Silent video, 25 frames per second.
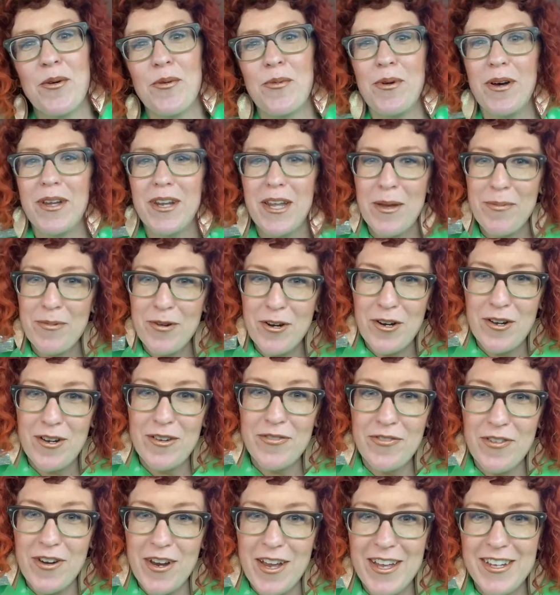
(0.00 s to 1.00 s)
What up, curl
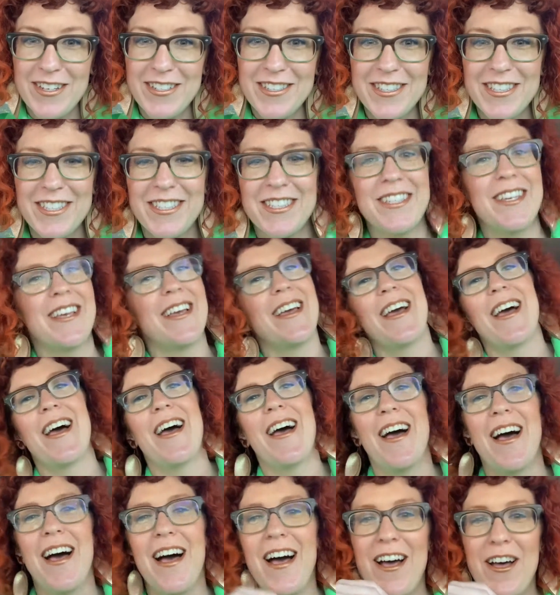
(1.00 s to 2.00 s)
friends?
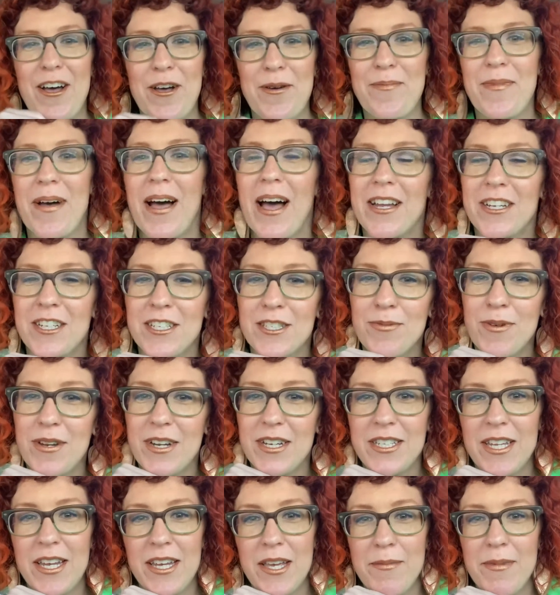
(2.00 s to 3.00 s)
I just want
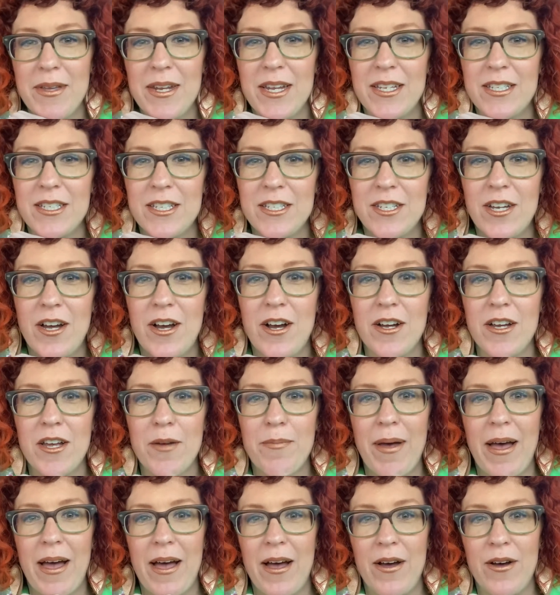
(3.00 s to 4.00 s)
to take a minute to talk
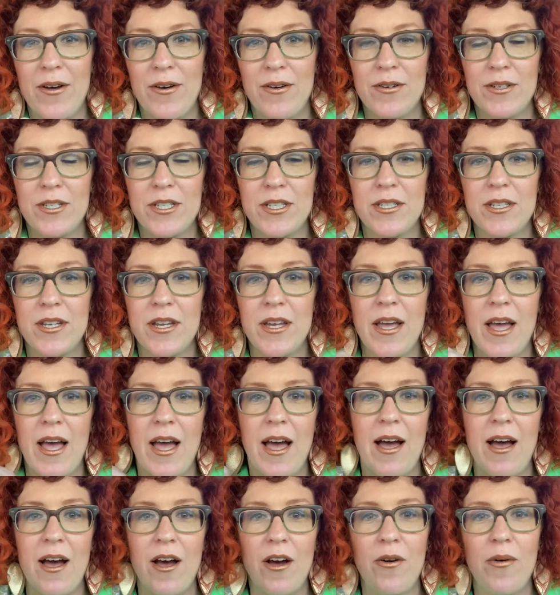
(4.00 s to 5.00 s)
about
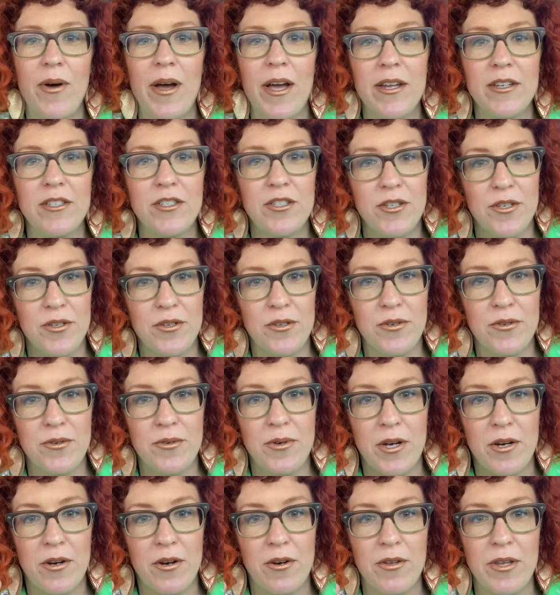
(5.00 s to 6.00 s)
how I do
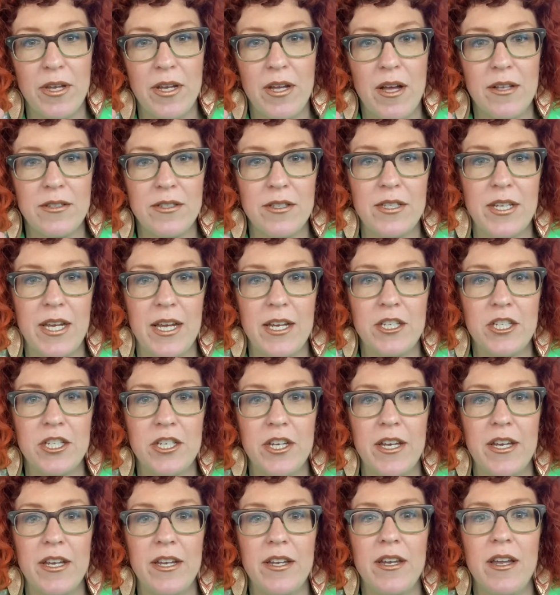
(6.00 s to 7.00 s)
a curly
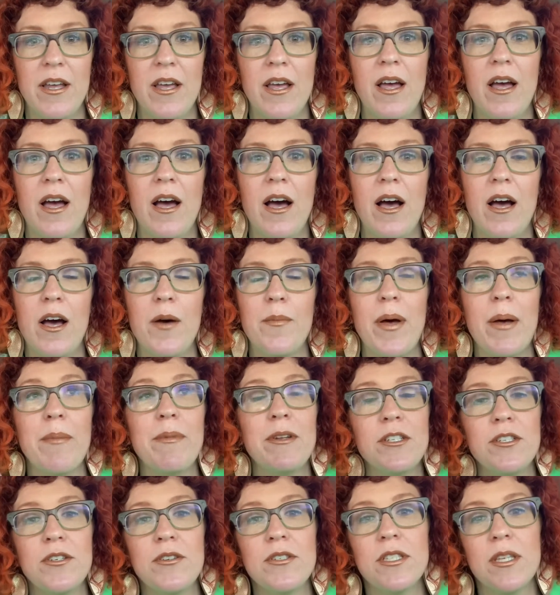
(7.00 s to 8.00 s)
consultation. I'm going
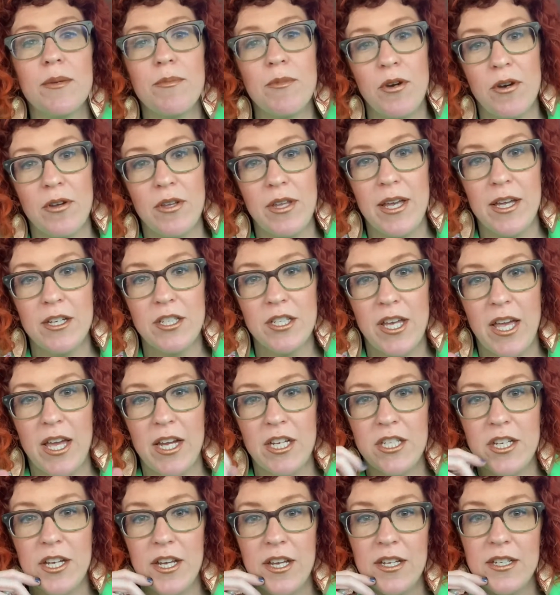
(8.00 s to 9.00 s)
to do some curly
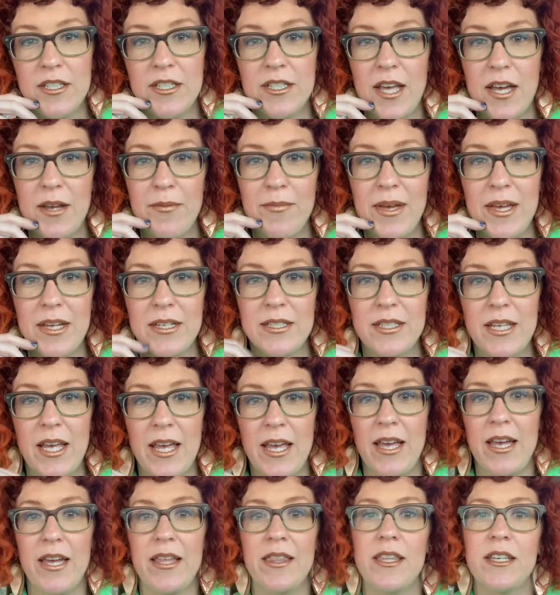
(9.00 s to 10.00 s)
education segments,
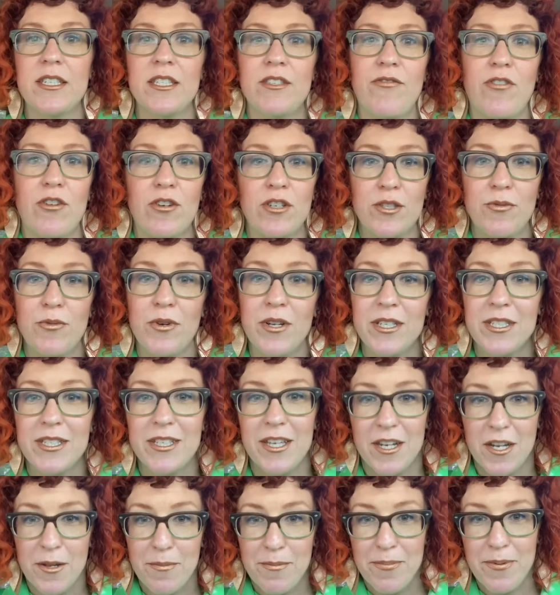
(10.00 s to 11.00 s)
and this first one is
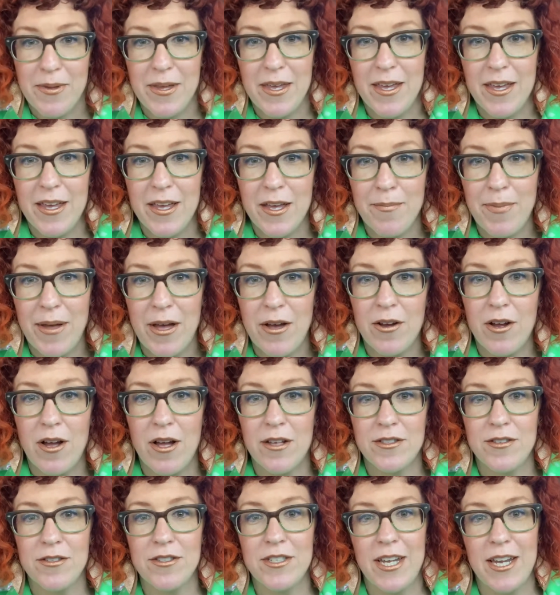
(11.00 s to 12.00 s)
going to be about
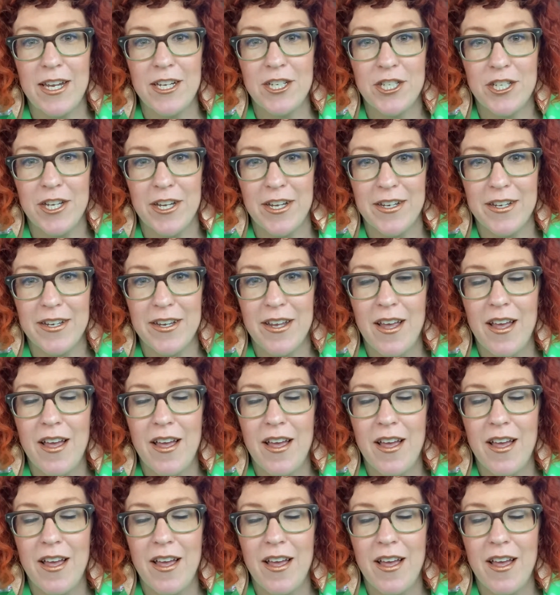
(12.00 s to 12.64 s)
consultation.